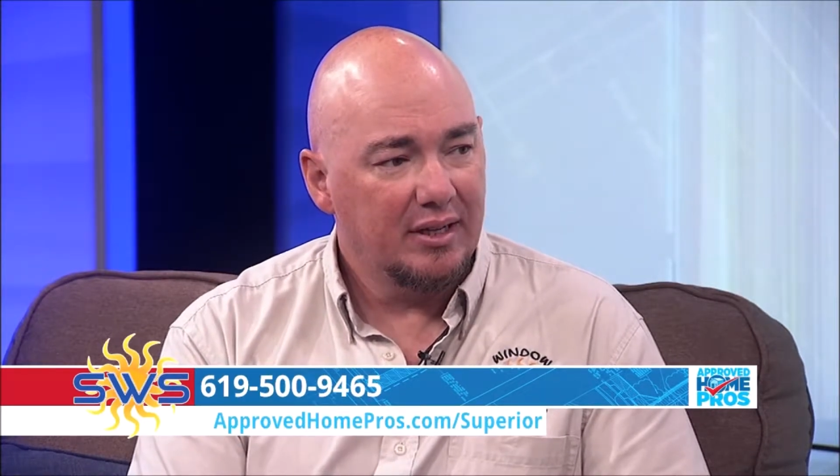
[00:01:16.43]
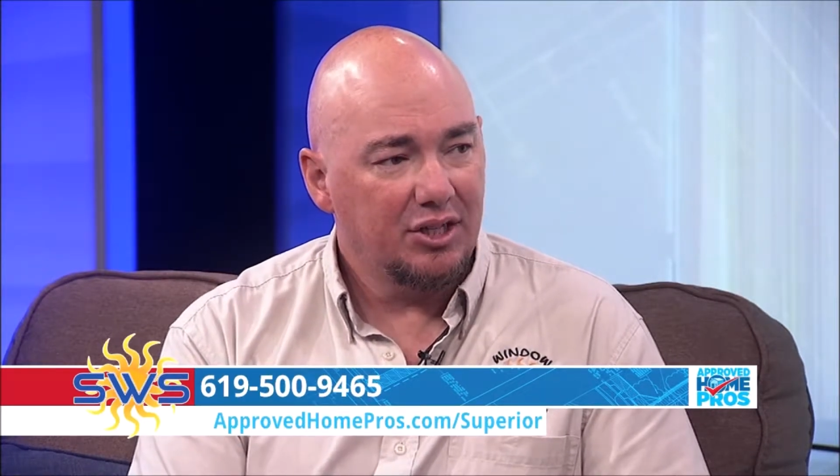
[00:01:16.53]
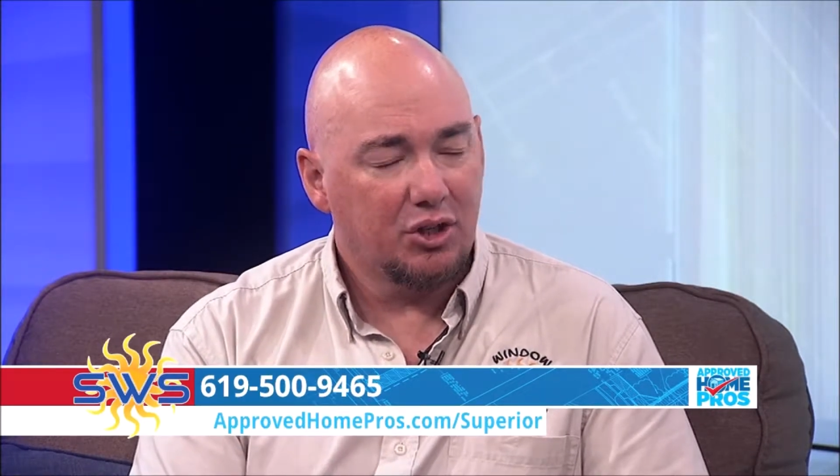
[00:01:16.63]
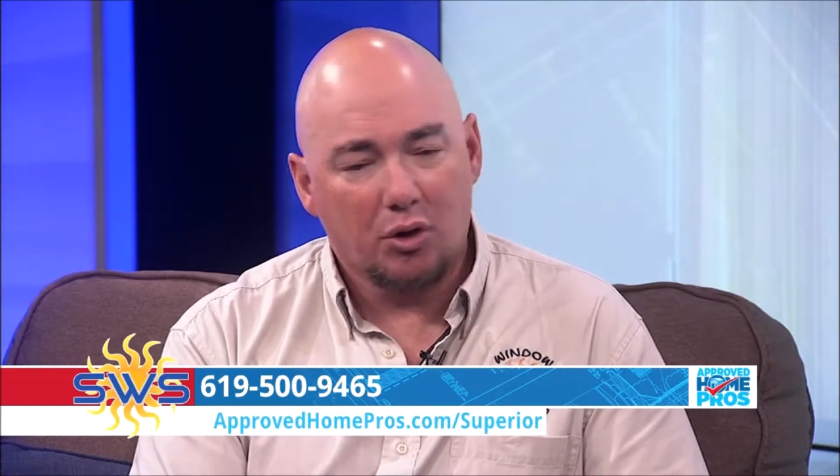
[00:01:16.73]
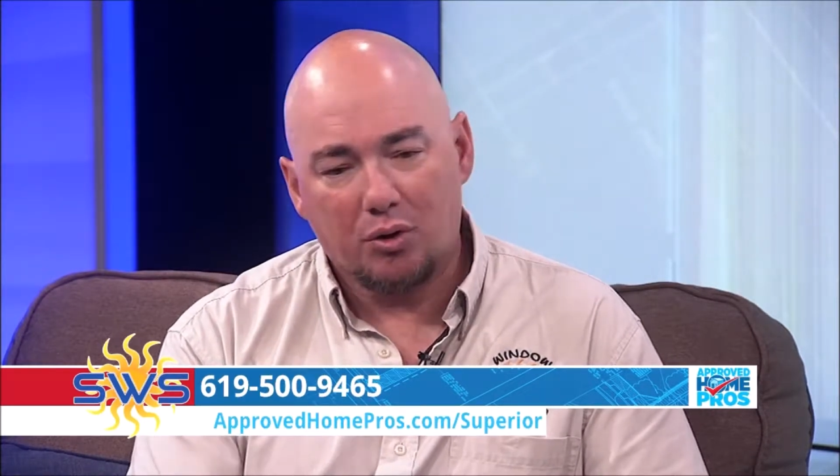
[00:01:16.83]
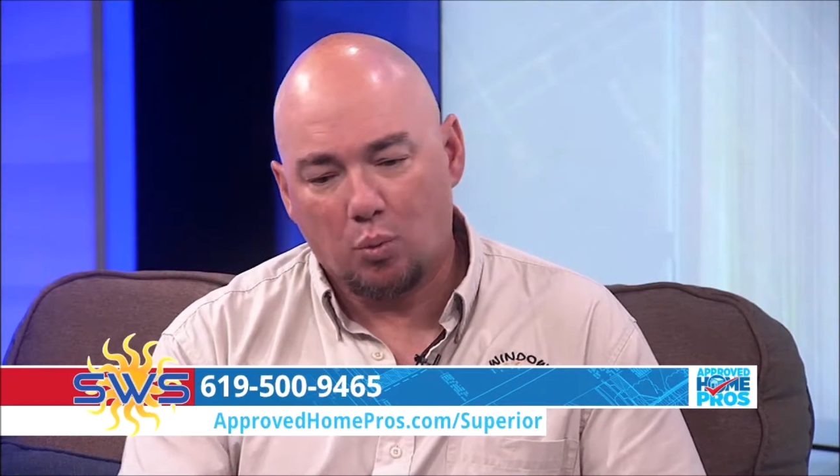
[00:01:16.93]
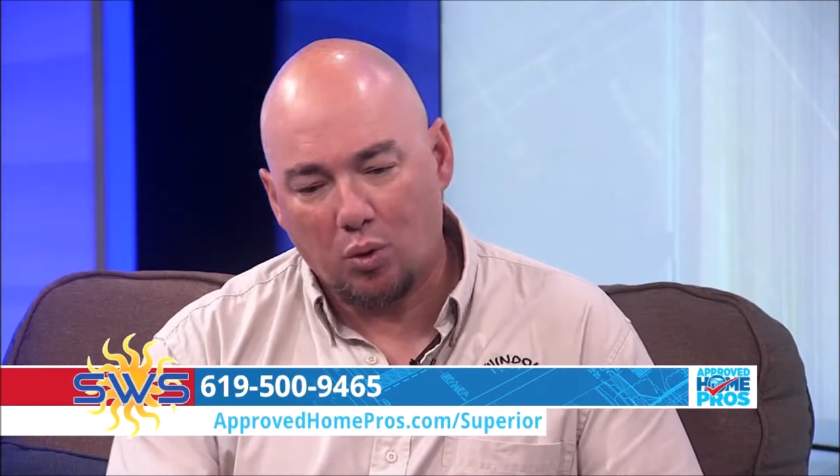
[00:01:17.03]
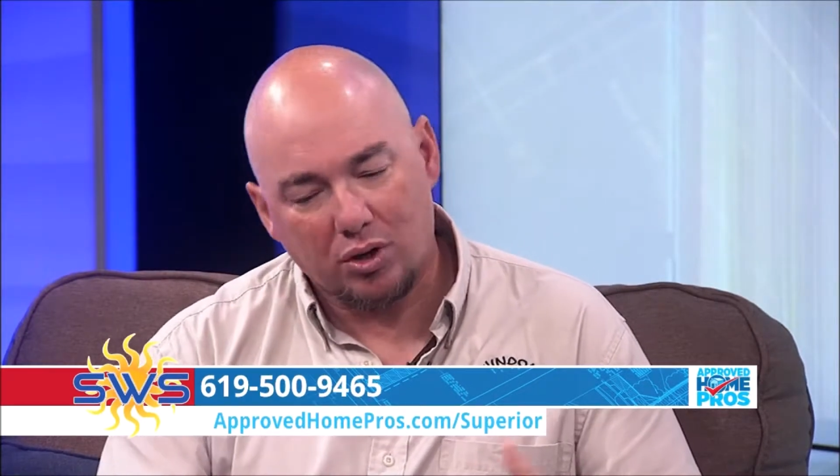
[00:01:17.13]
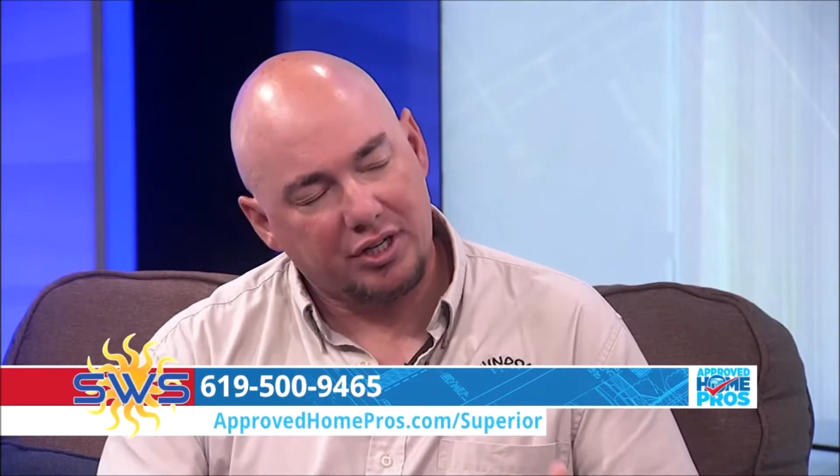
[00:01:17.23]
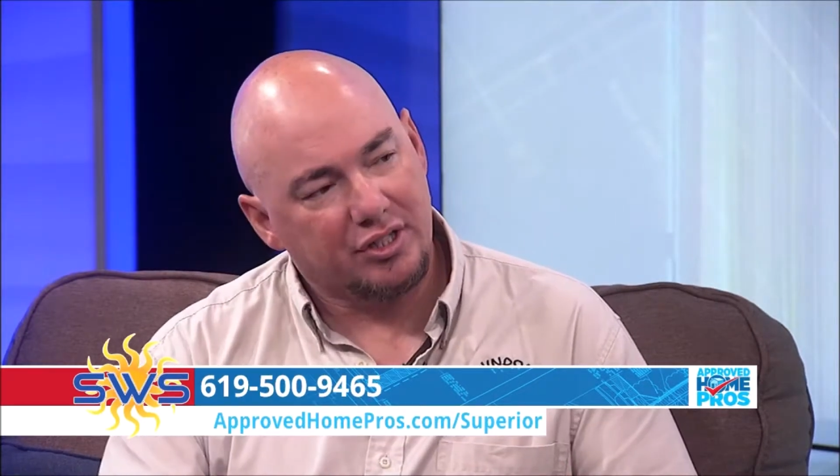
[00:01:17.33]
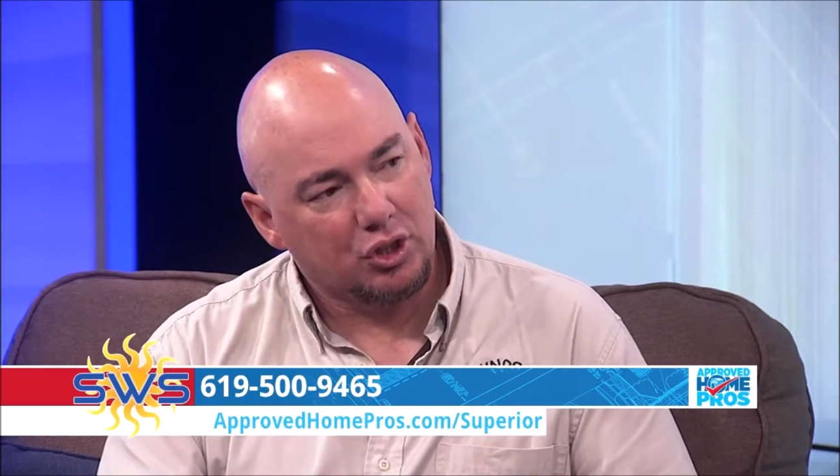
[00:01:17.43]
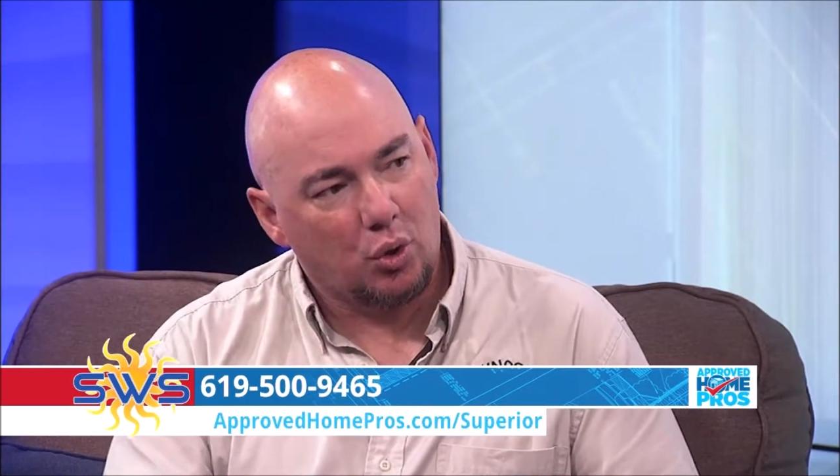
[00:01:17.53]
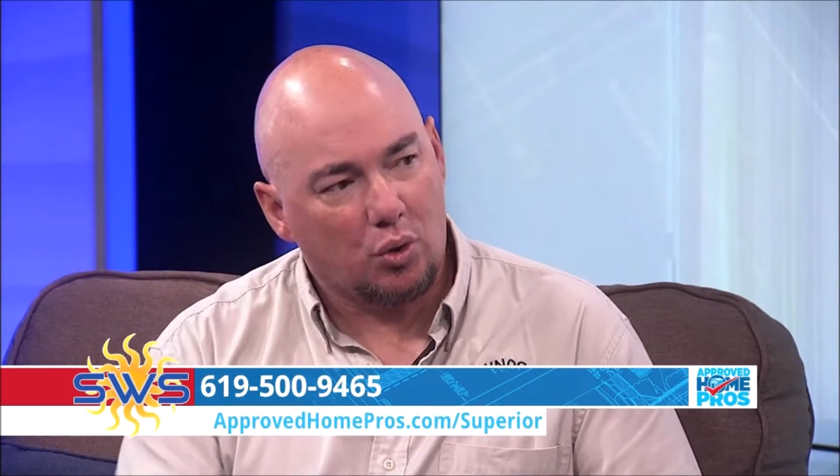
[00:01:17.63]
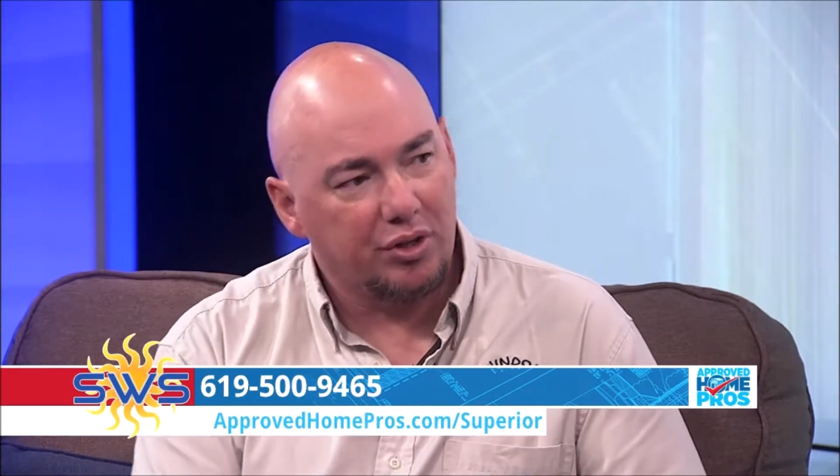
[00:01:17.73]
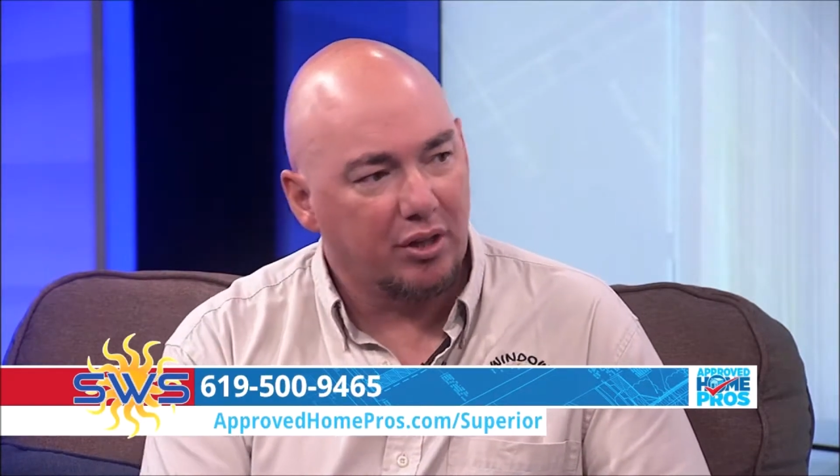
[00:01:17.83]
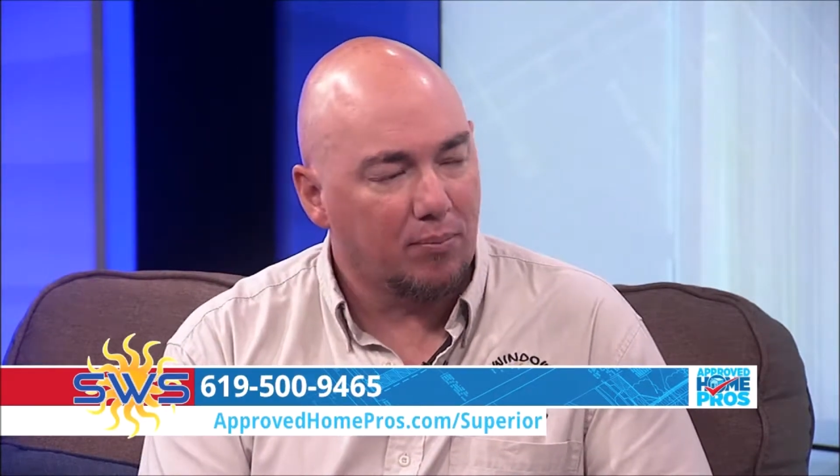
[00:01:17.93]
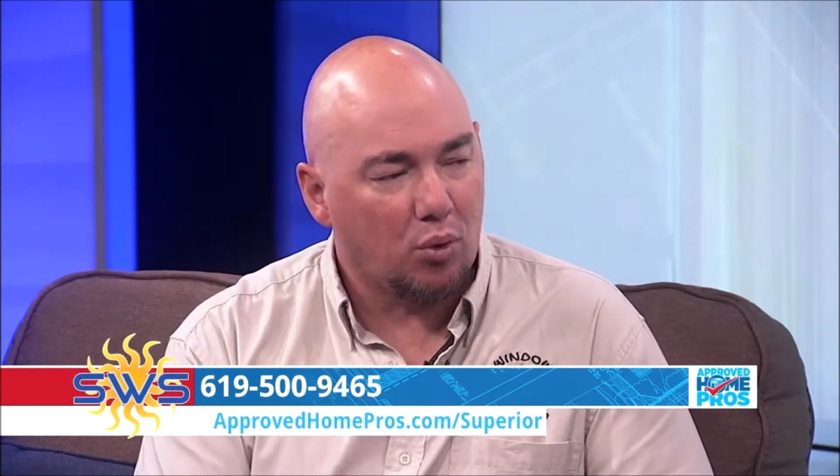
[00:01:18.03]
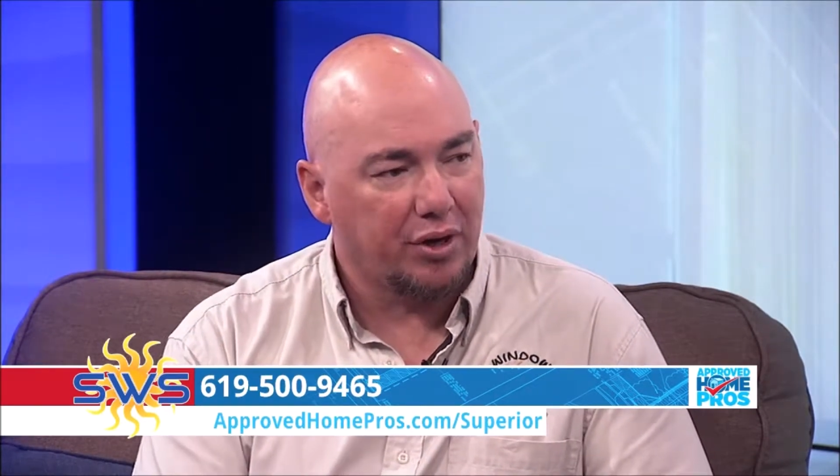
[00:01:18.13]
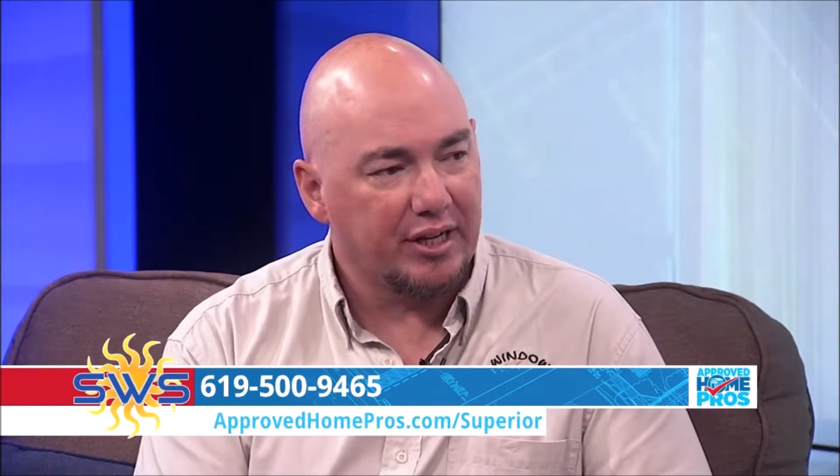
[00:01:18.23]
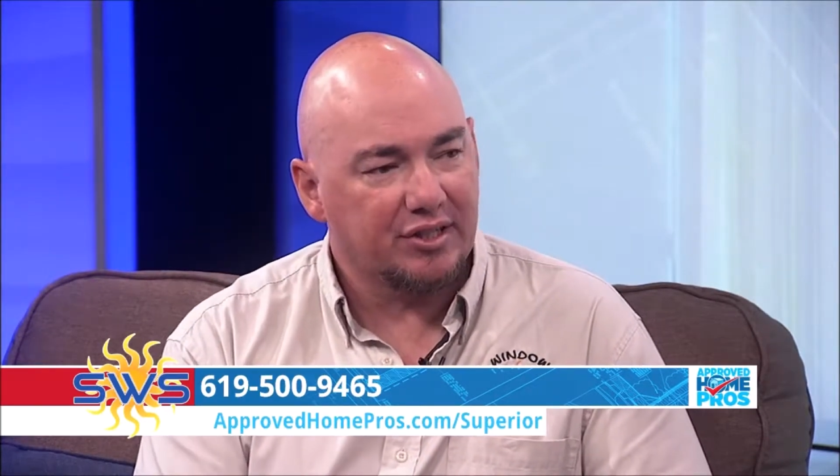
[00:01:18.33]
You go to work, it's cold in the
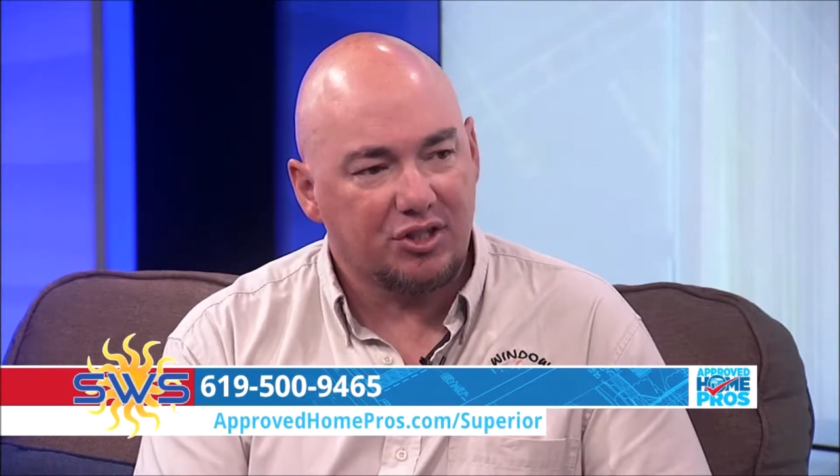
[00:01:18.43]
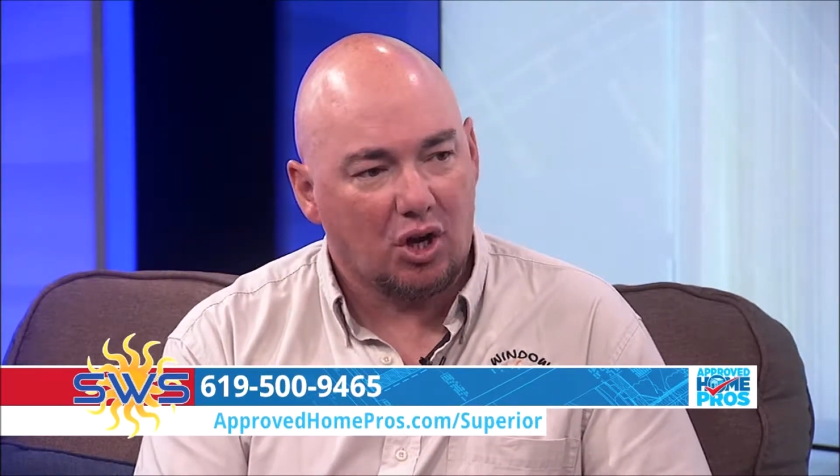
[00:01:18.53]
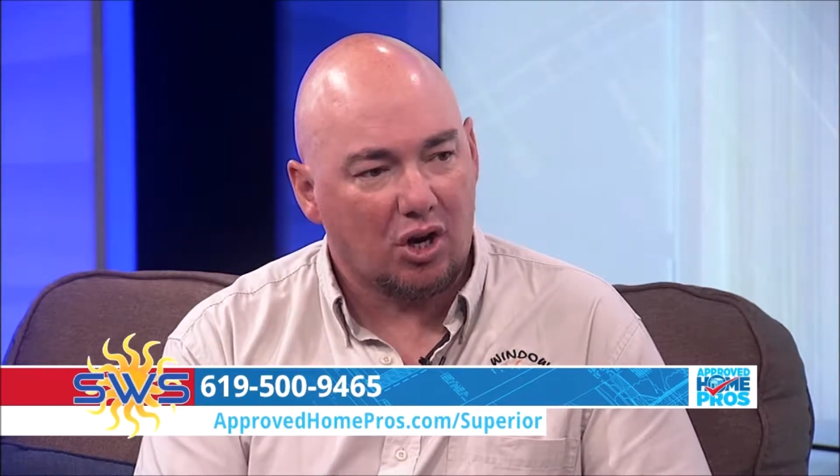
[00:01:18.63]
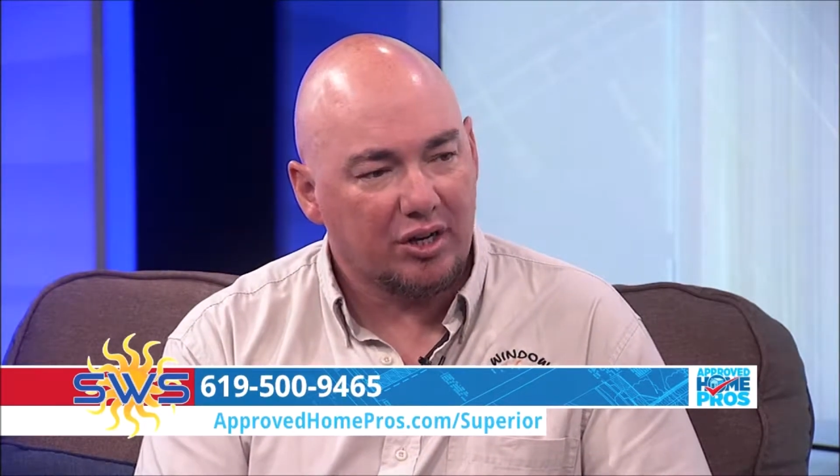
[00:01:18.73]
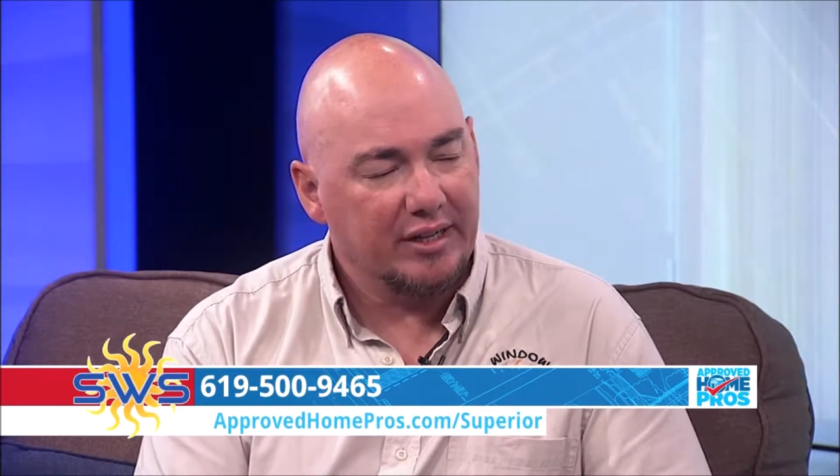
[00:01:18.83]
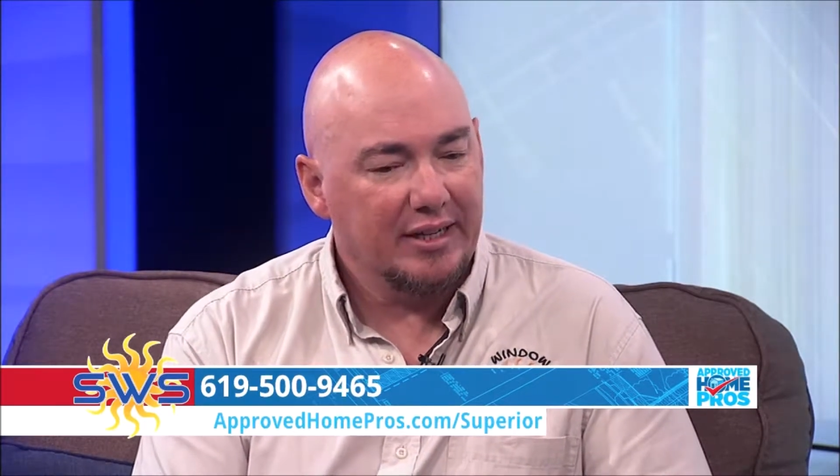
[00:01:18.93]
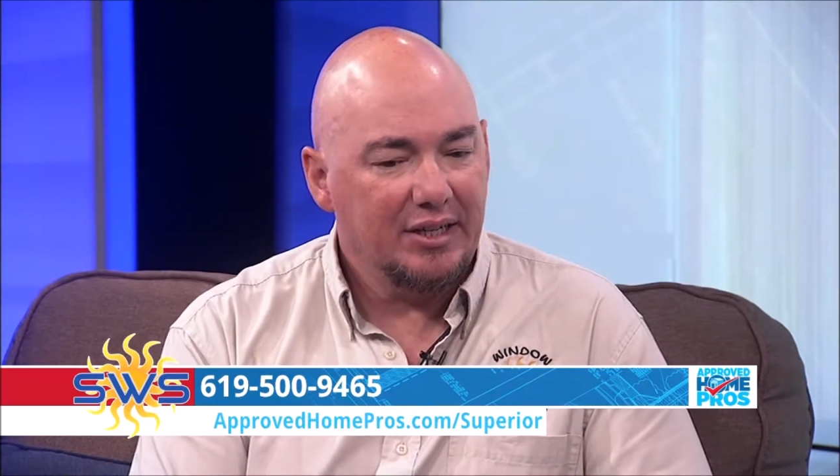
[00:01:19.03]
morning, it's dark.